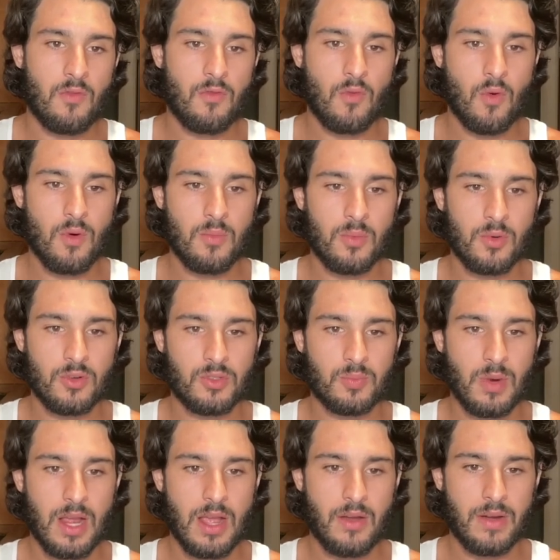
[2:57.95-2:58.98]
for Bruce
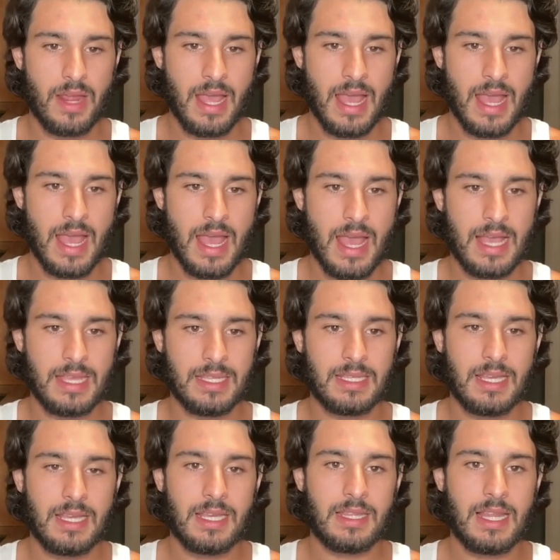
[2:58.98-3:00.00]
Brown, as
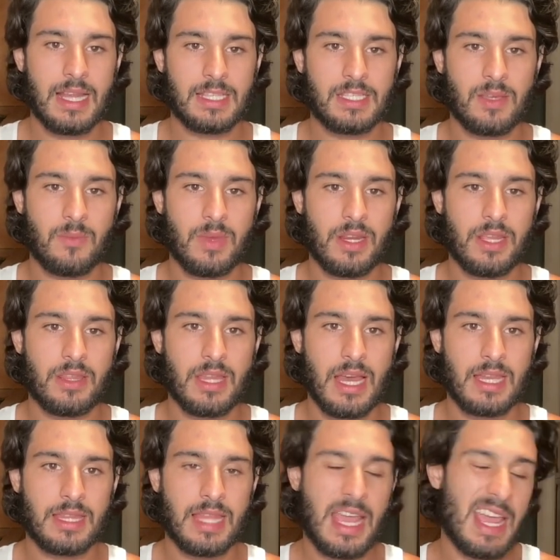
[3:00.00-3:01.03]
that's somebody
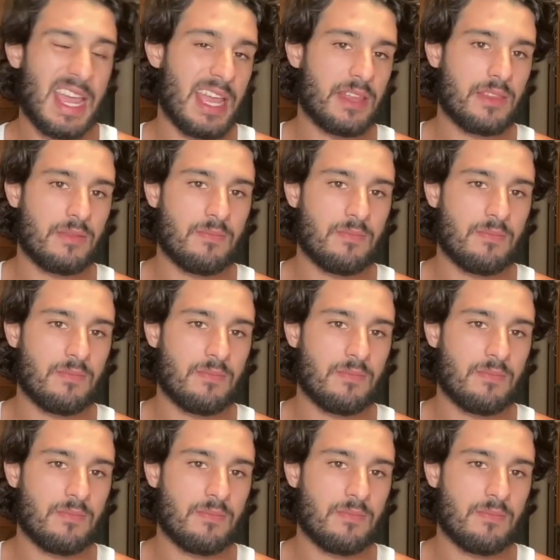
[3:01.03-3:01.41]
that they